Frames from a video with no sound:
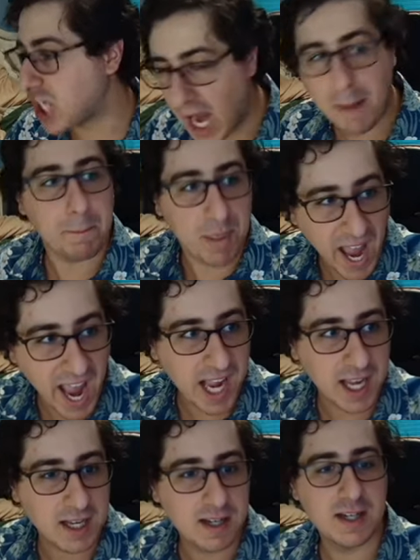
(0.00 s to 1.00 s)
champ
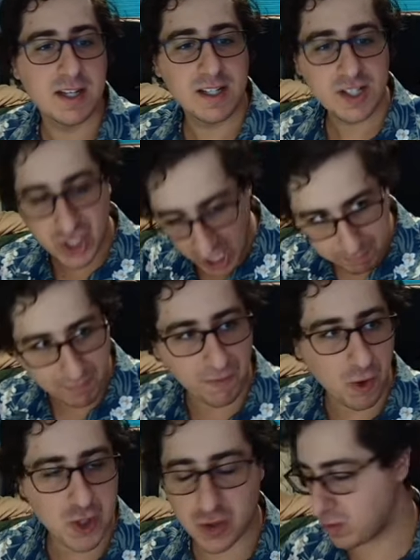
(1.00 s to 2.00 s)
pack, champ
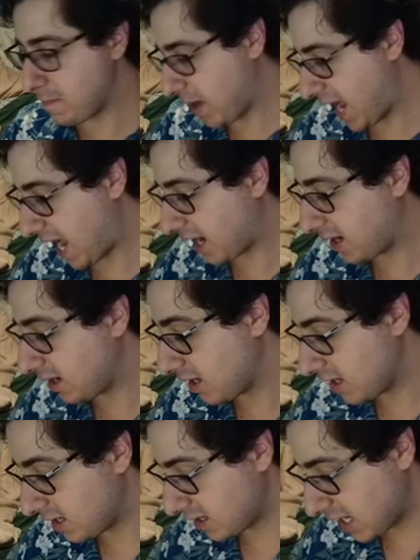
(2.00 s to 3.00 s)
anniversary pack.
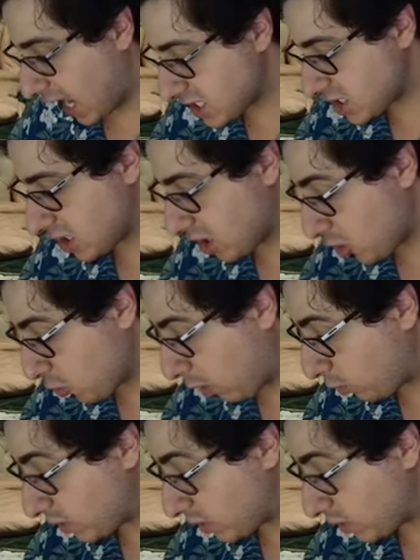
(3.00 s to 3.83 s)
That's another